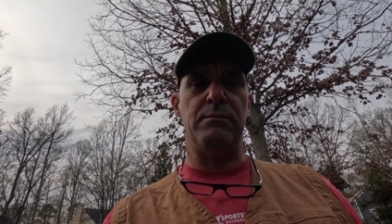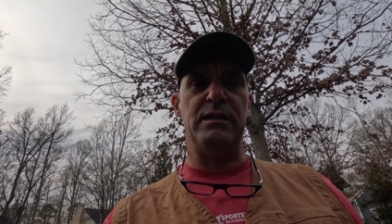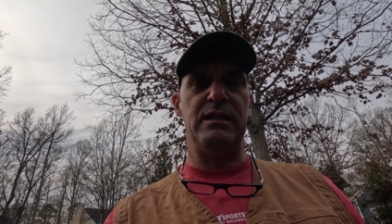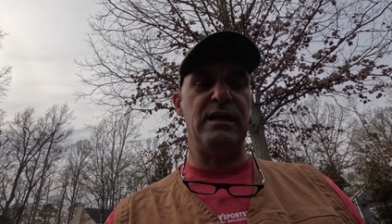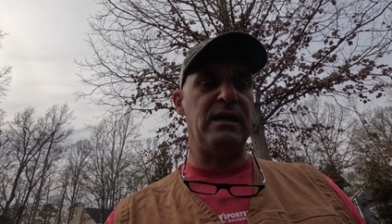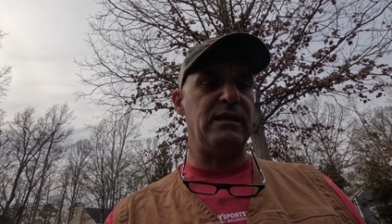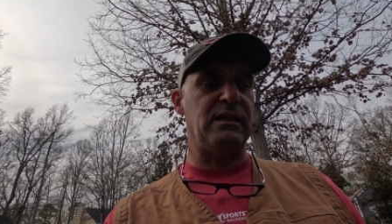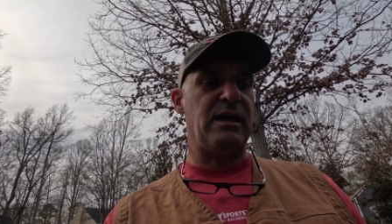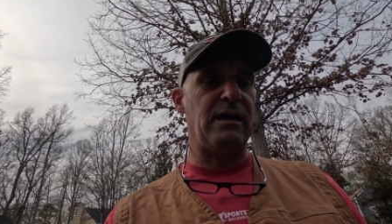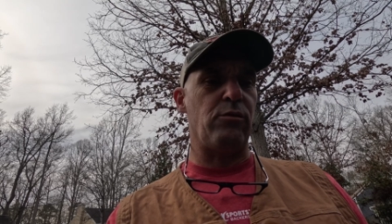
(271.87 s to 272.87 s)
a nut and a
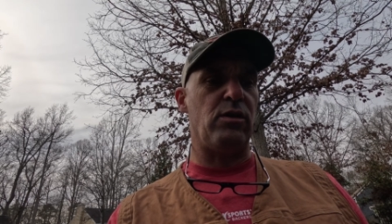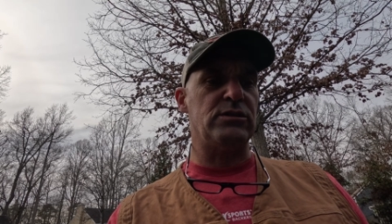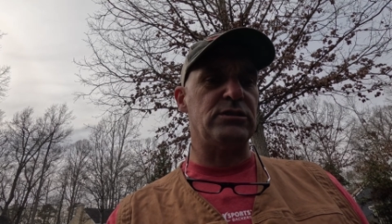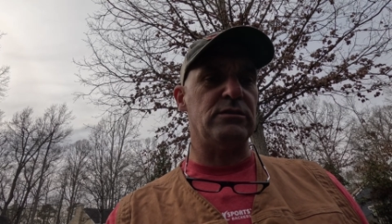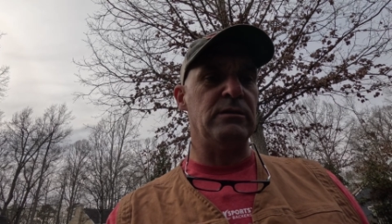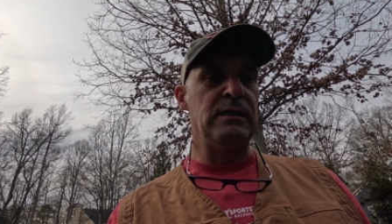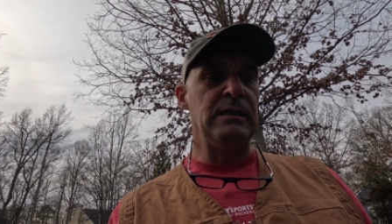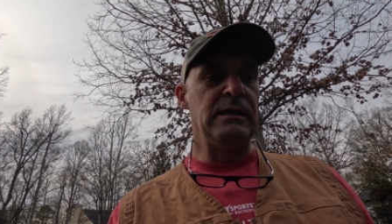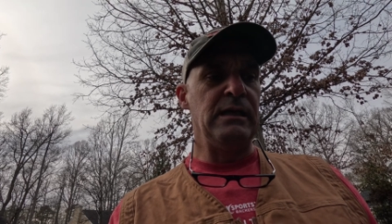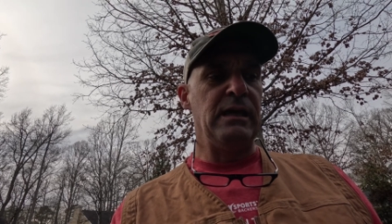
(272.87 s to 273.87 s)
lock washer.
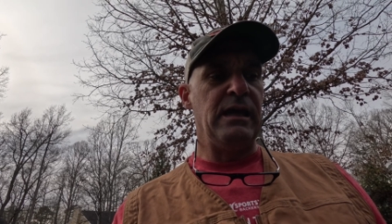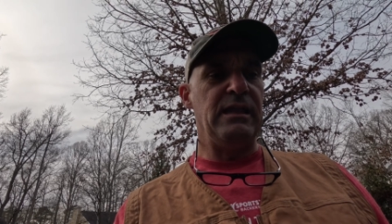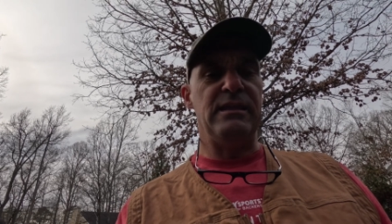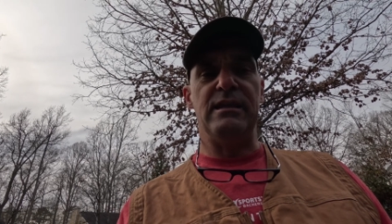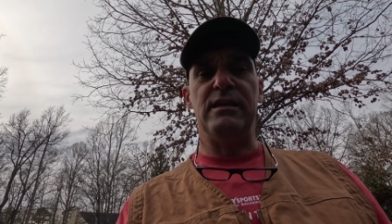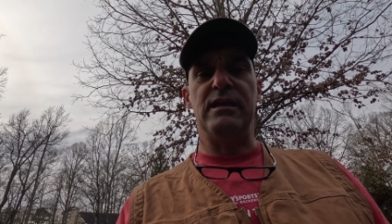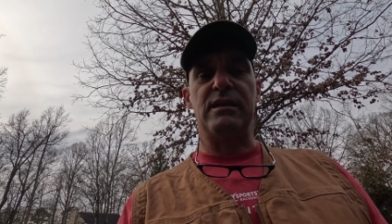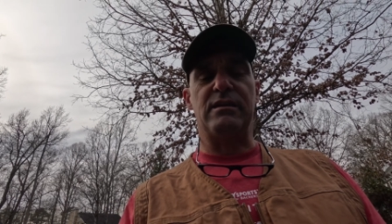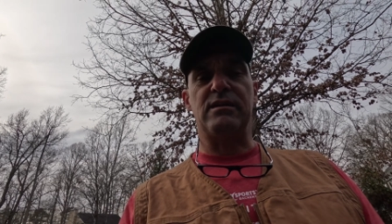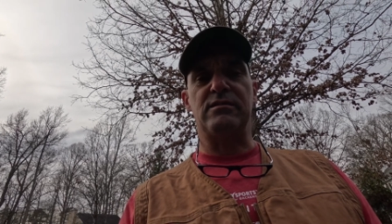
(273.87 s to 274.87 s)
And then
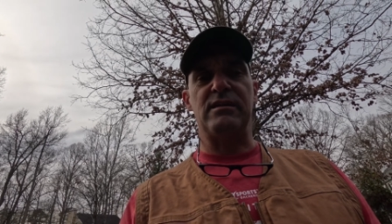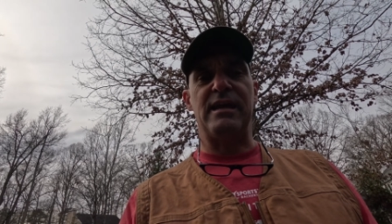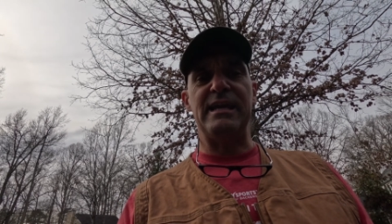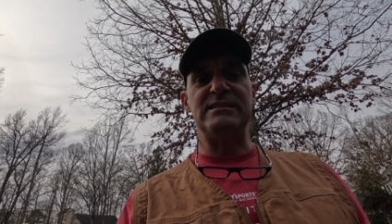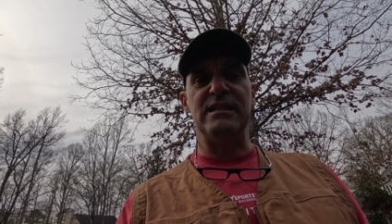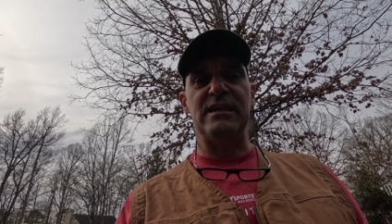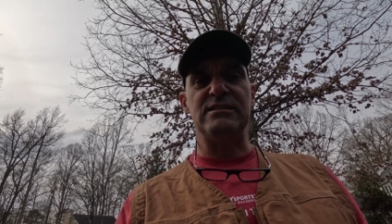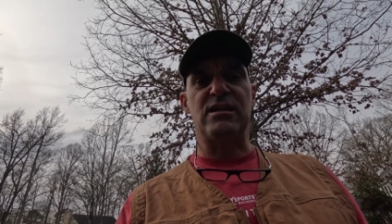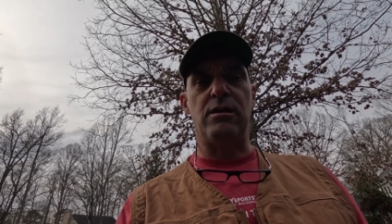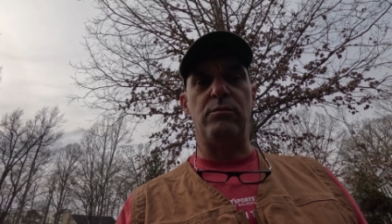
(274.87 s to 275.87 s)
the KC
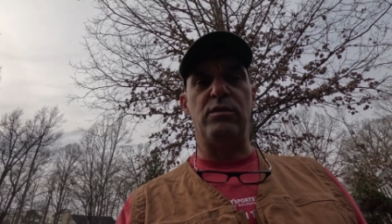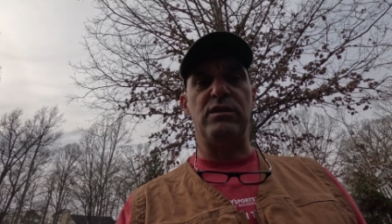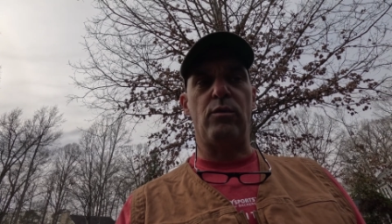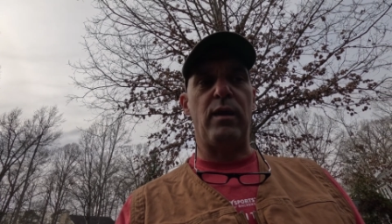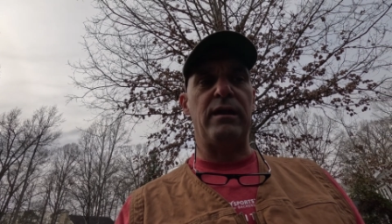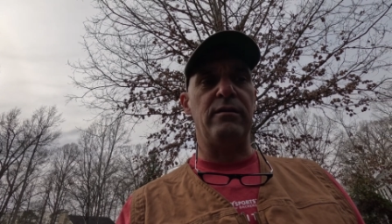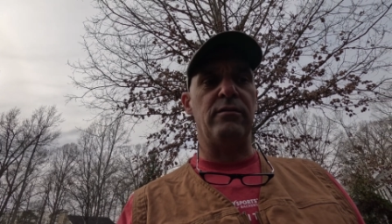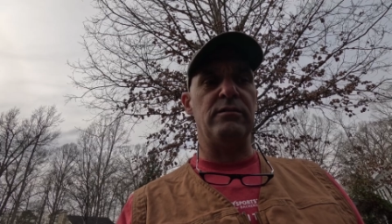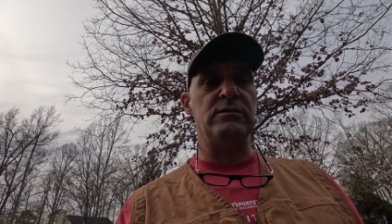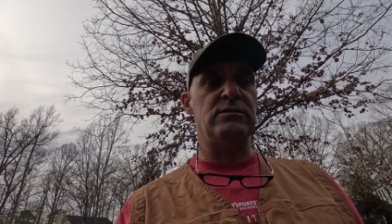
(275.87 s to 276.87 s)
lights come with a wiring
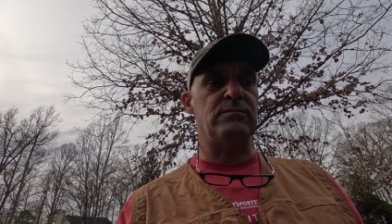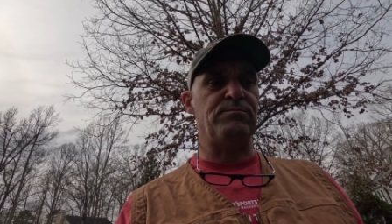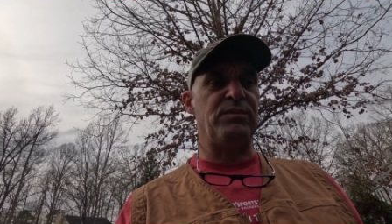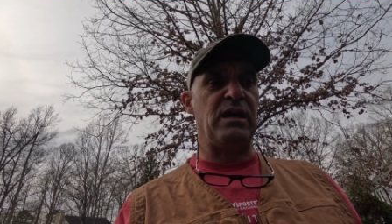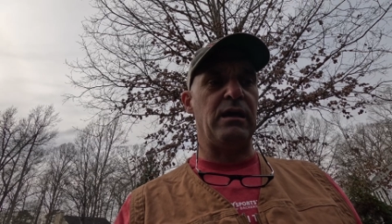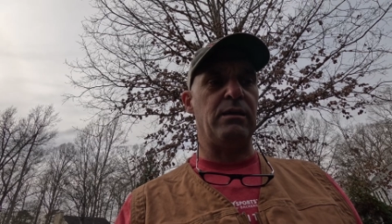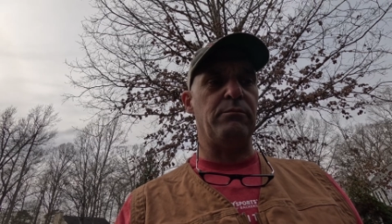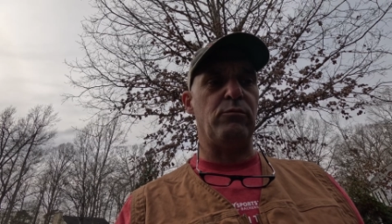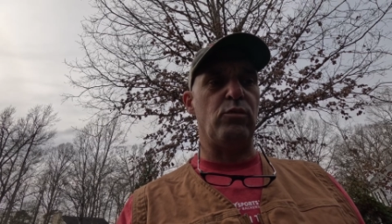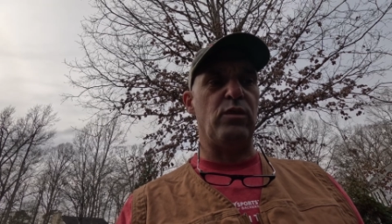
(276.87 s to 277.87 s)
harness
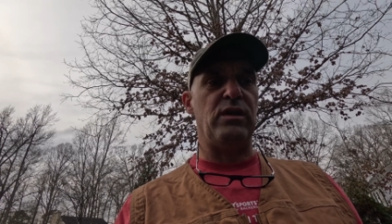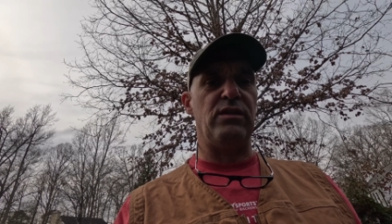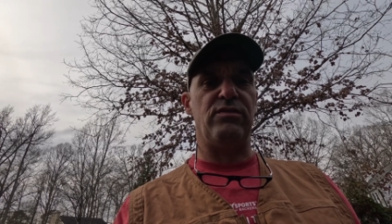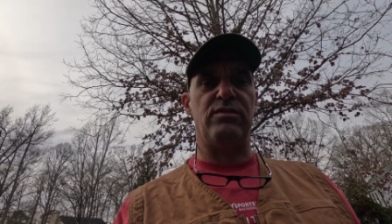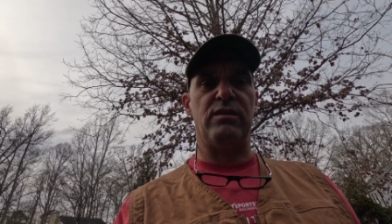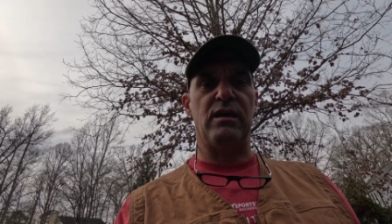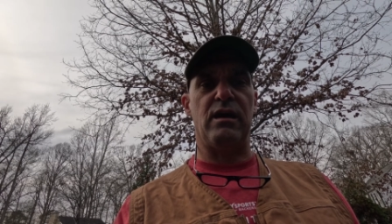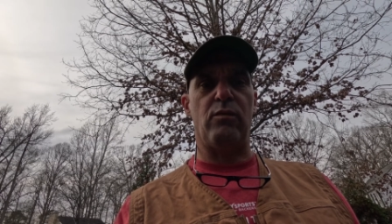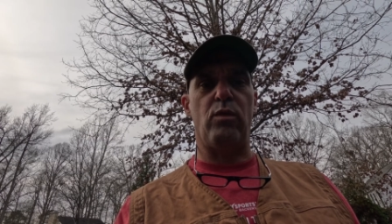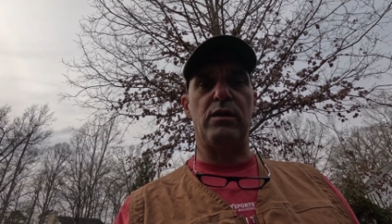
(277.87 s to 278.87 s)
with
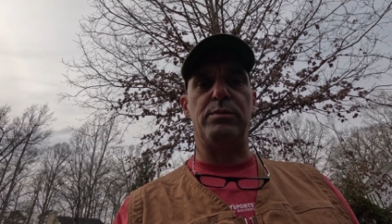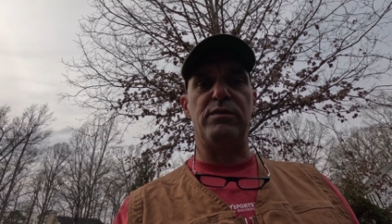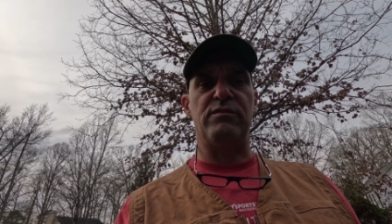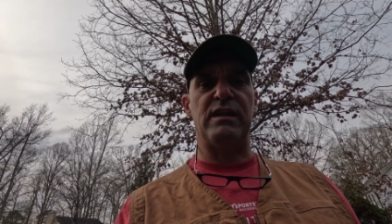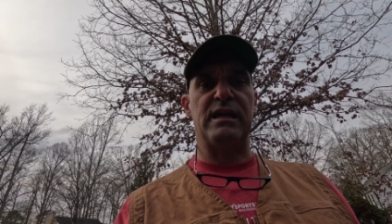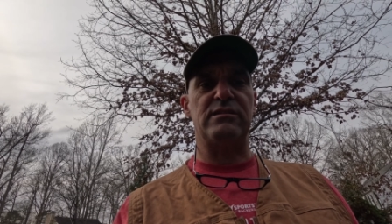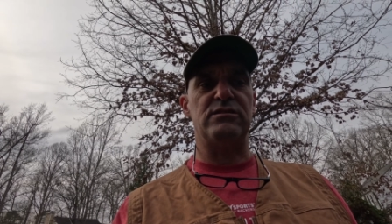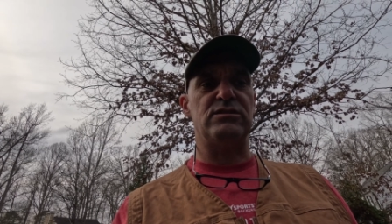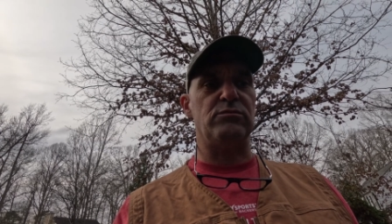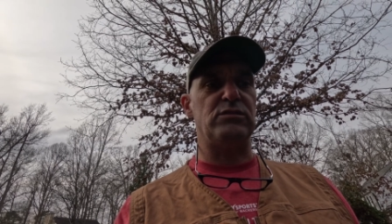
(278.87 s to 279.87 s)
waterproof
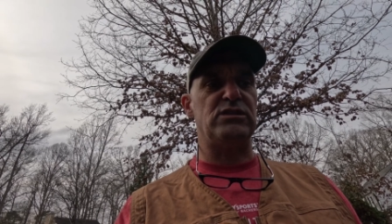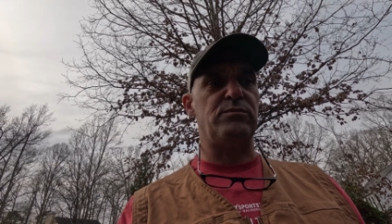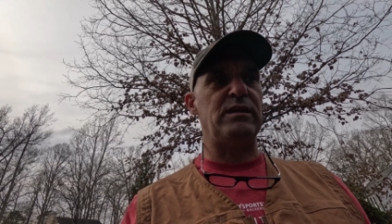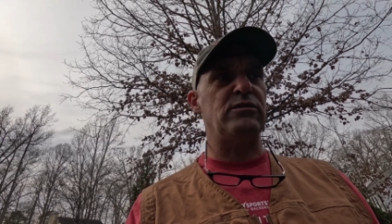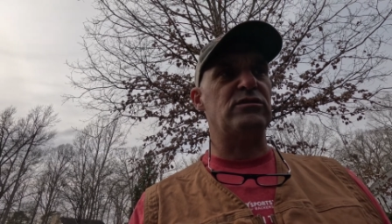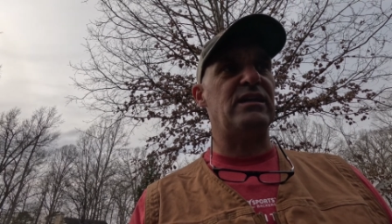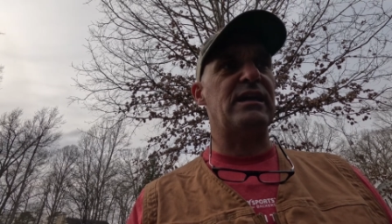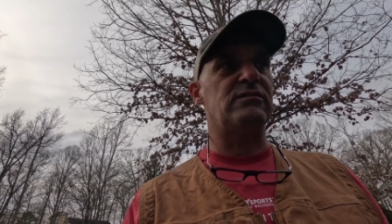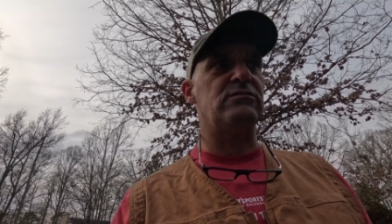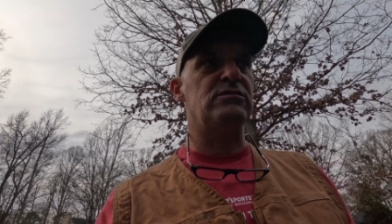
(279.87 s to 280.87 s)
connectors, and we just made those
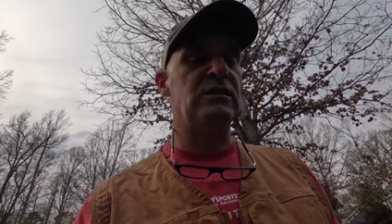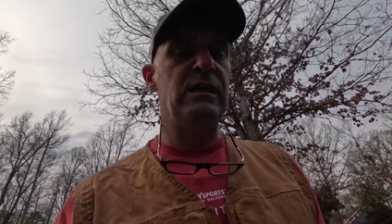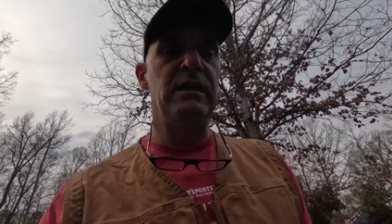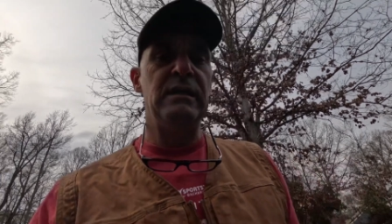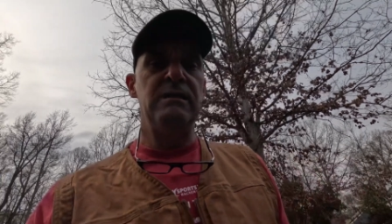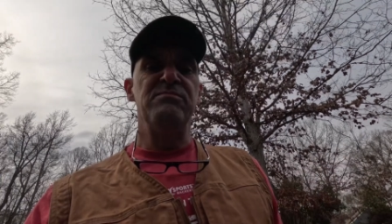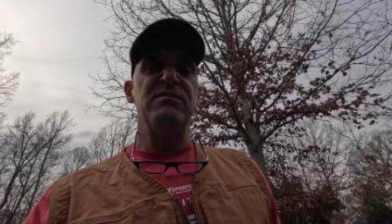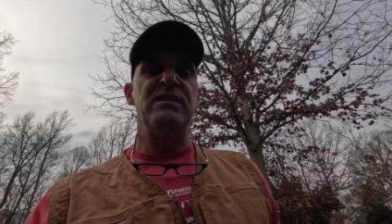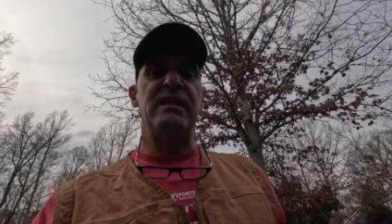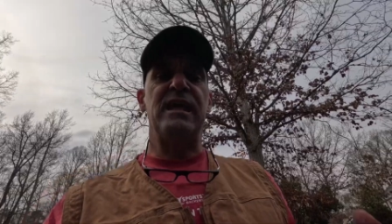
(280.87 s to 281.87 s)
connectors.
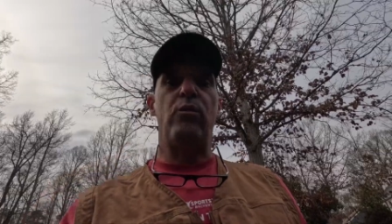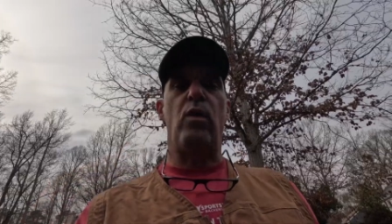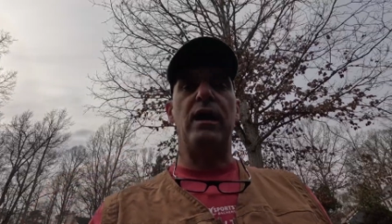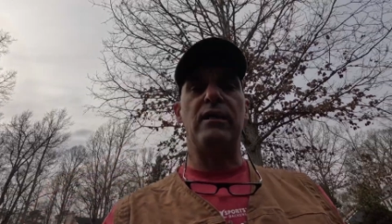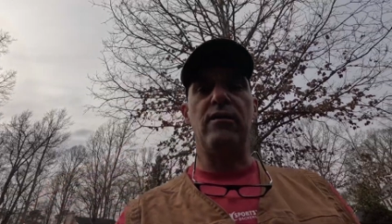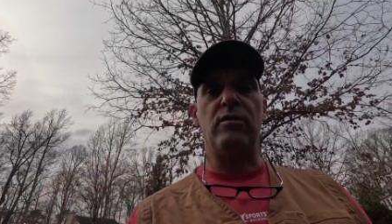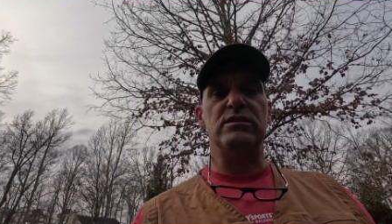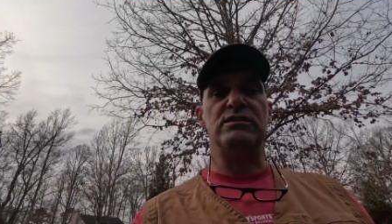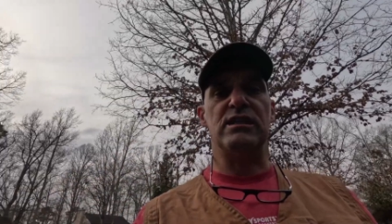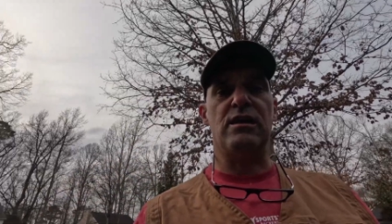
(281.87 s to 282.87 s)
Now that wiring
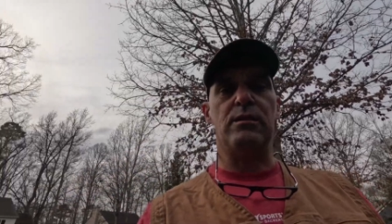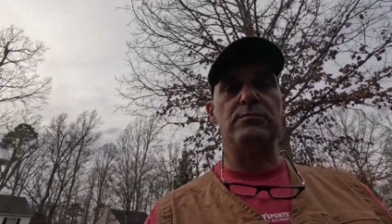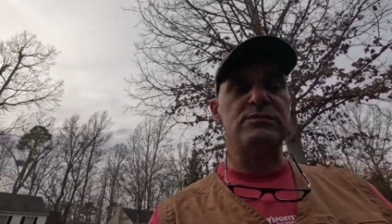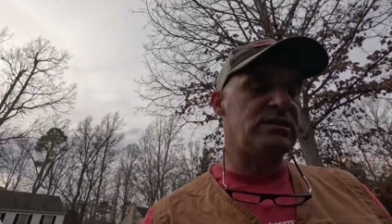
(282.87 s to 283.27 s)
harness that comes